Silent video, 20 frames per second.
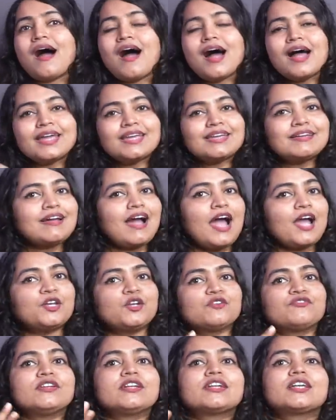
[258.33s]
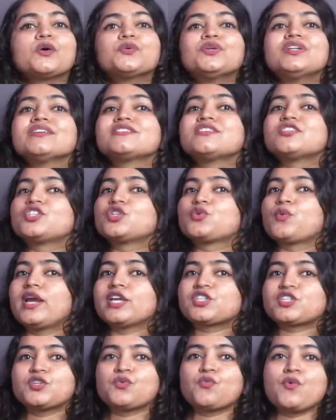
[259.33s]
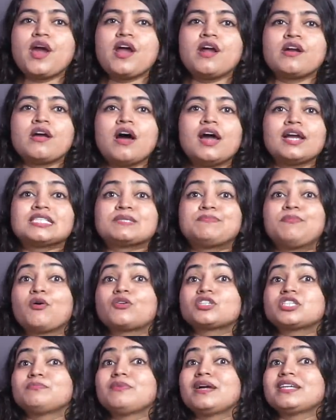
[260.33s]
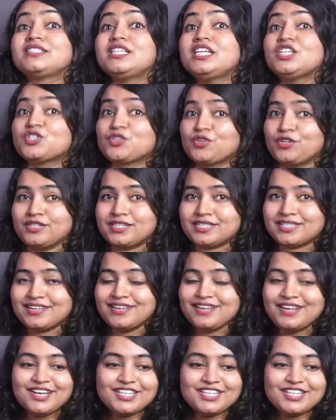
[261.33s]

I kind of included a situation where I spoke to my teachers